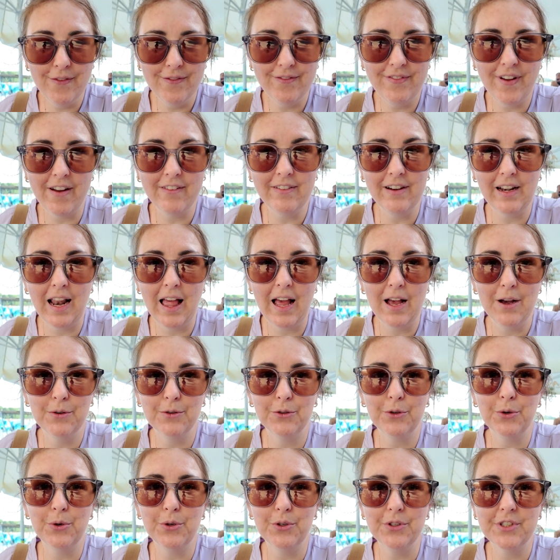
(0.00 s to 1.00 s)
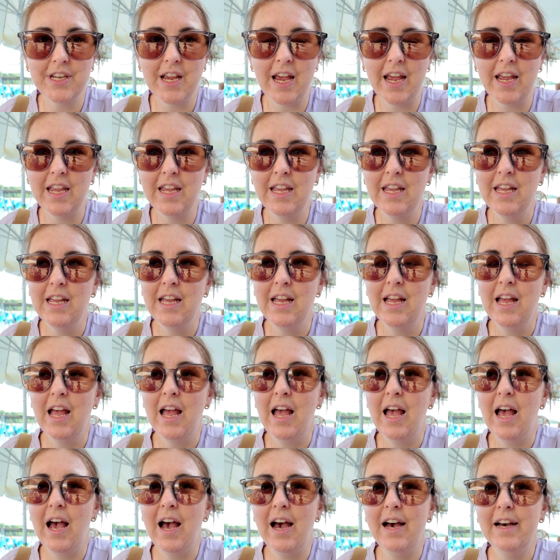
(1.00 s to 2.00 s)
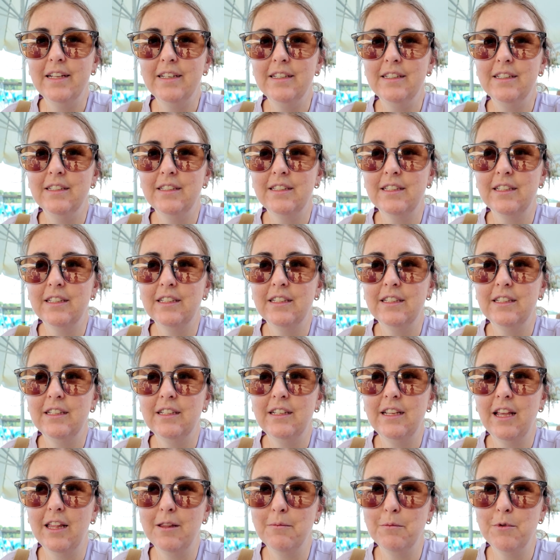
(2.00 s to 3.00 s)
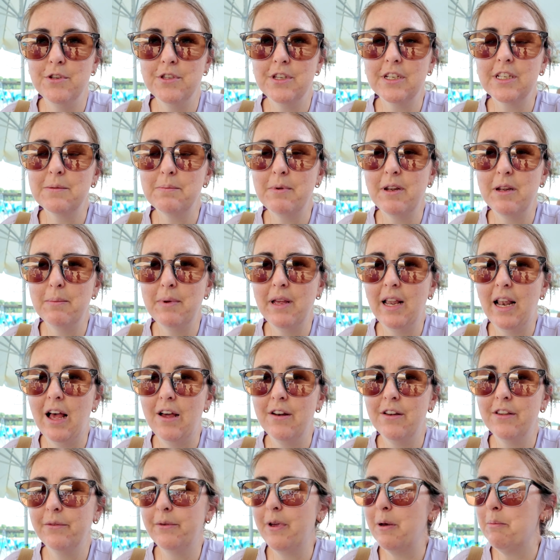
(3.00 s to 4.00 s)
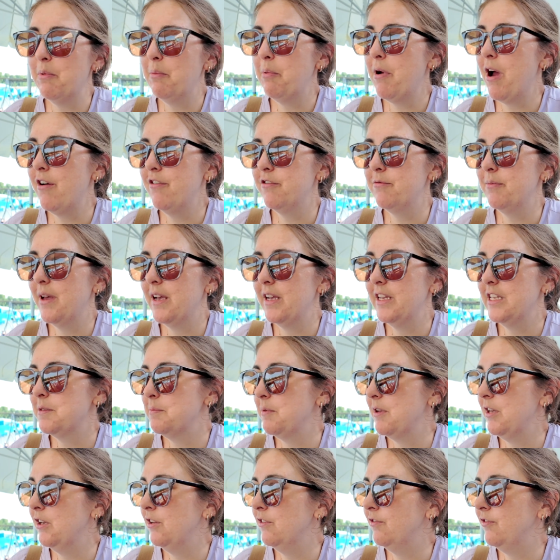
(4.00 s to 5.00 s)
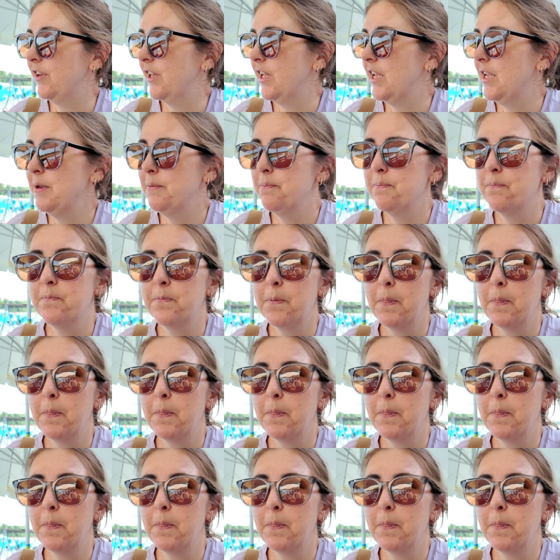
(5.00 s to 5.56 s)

very loud all day, and yeah, the music's been a bit loud as well, but apart from that, it has been lovely.